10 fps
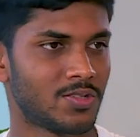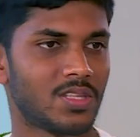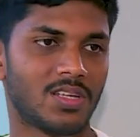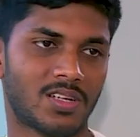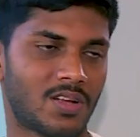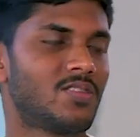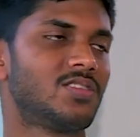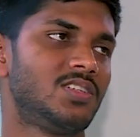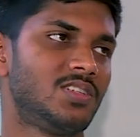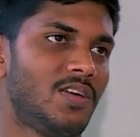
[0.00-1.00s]
So I think
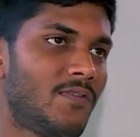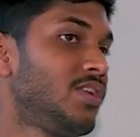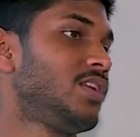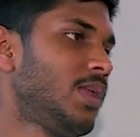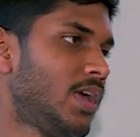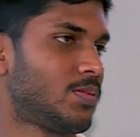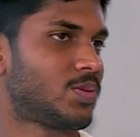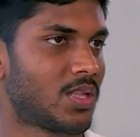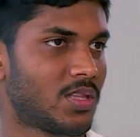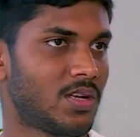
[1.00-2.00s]
technology definitely
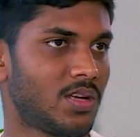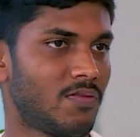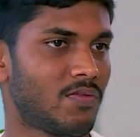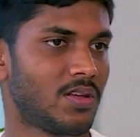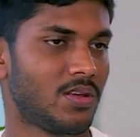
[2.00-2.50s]
helps, and the